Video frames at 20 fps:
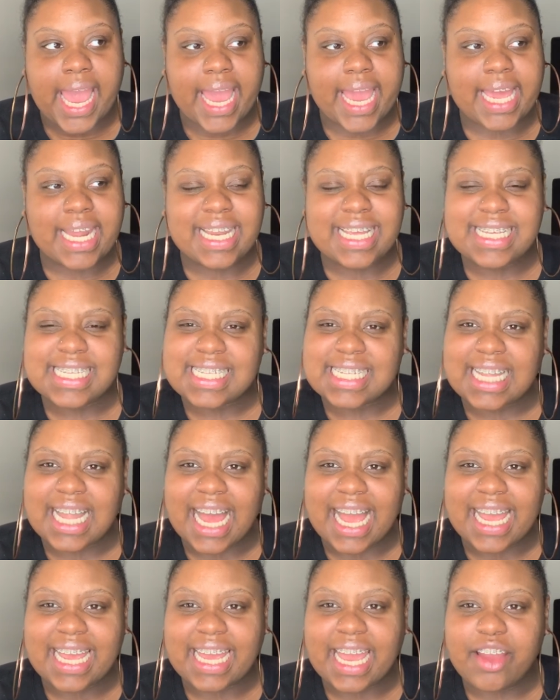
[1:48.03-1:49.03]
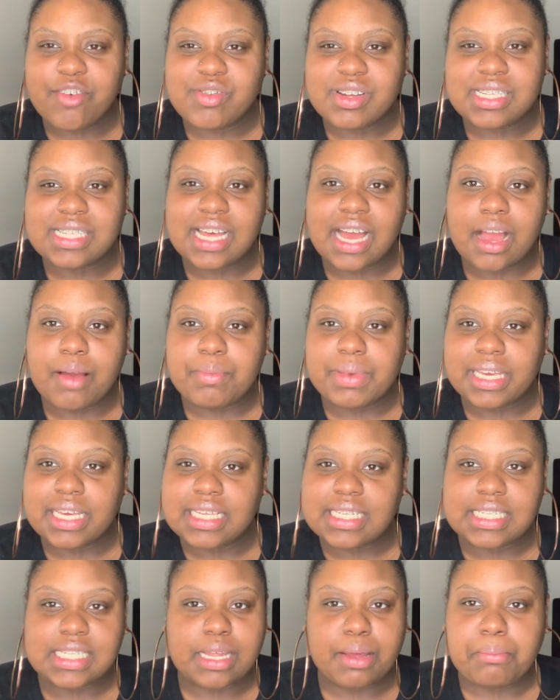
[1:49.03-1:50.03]
And it's like every time it
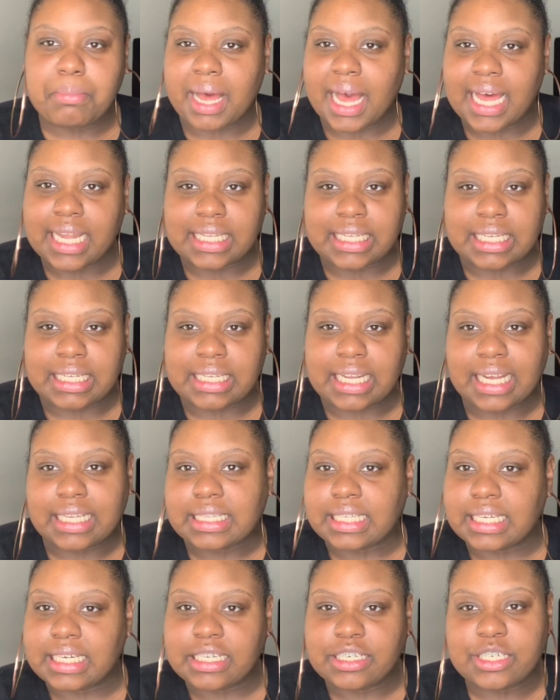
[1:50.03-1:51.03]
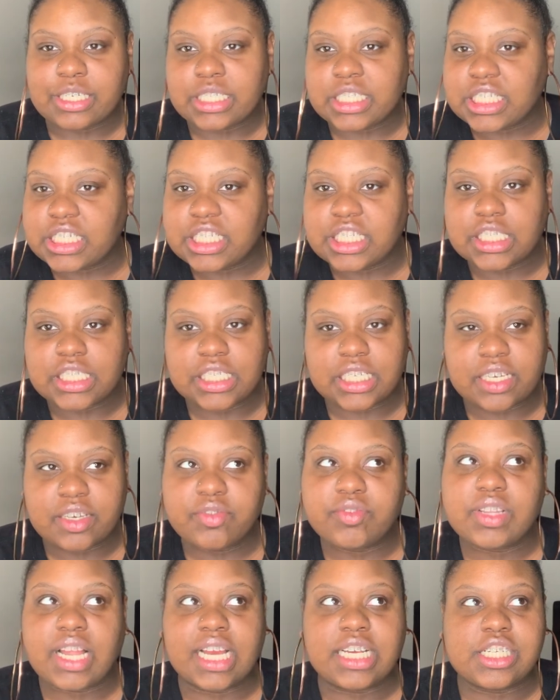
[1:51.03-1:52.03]
gets to Molly, like the energy
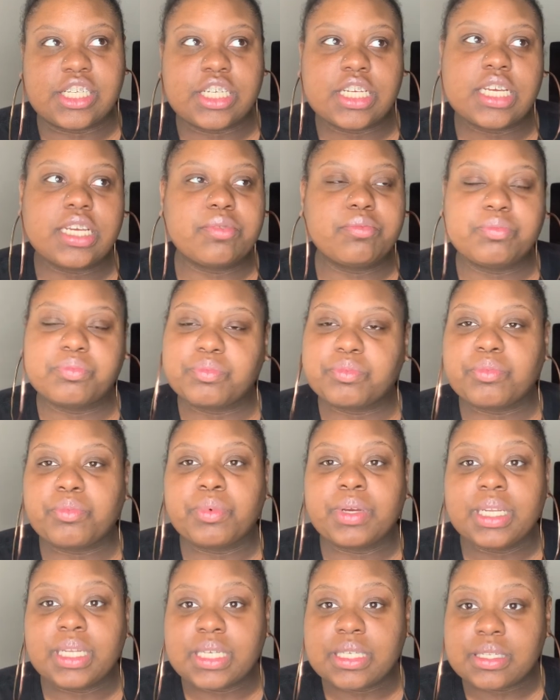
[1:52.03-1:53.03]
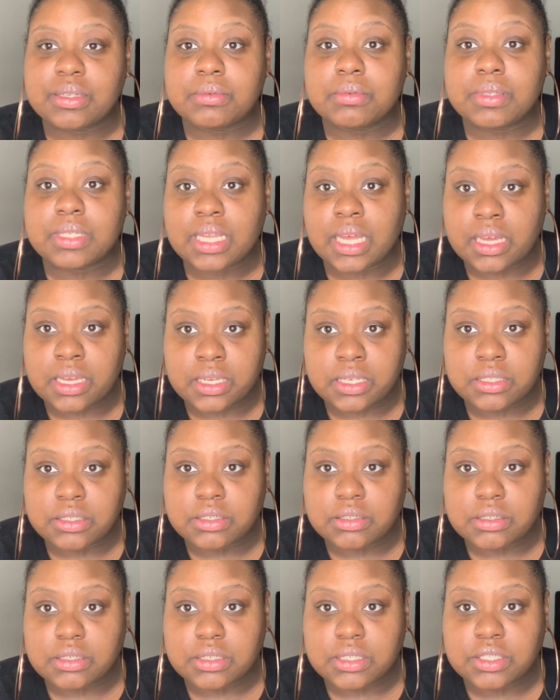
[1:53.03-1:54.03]
shift, like she we need some sage
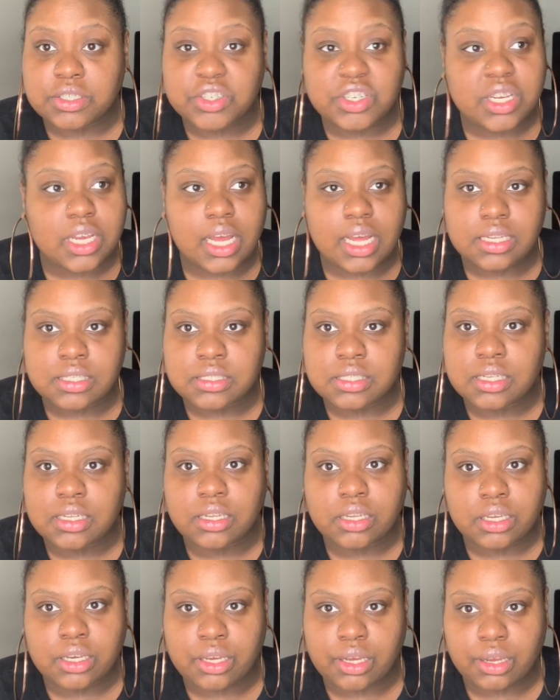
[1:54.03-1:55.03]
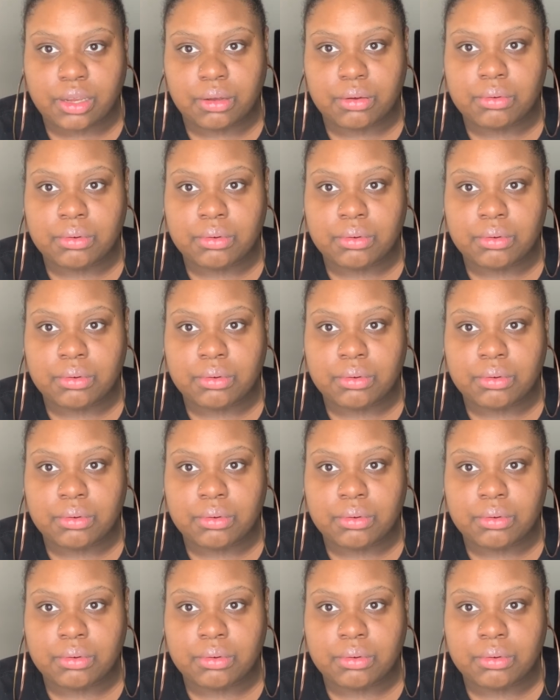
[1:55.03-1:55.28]
she got to go.